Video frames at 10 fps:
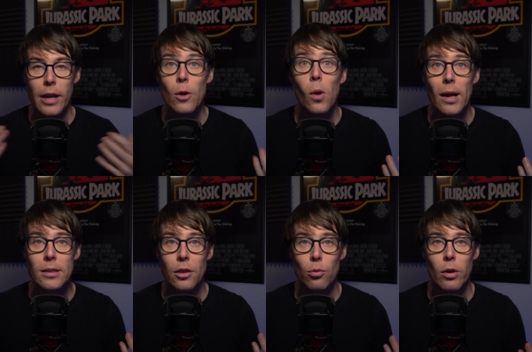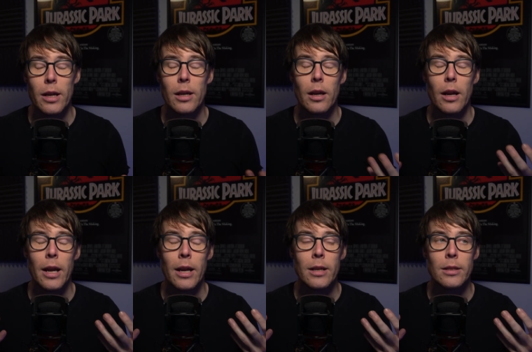Equalizer 3
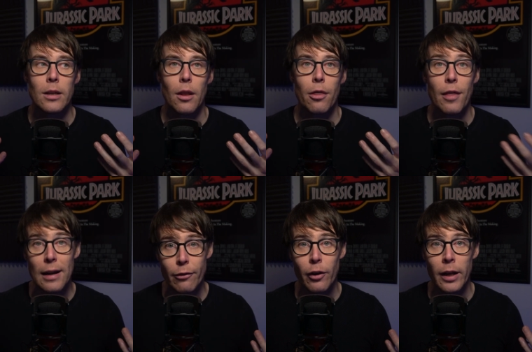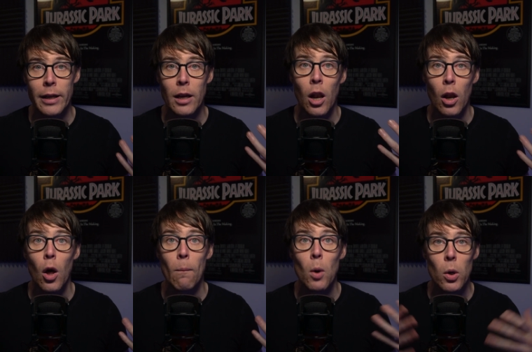is thankfully a
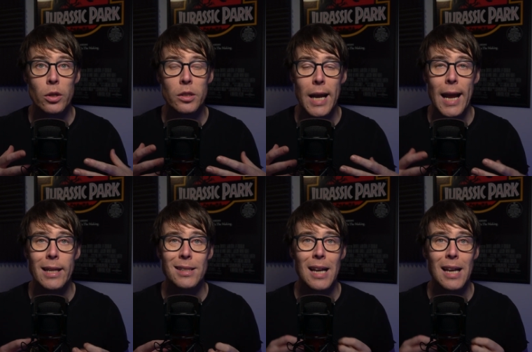lot more contained,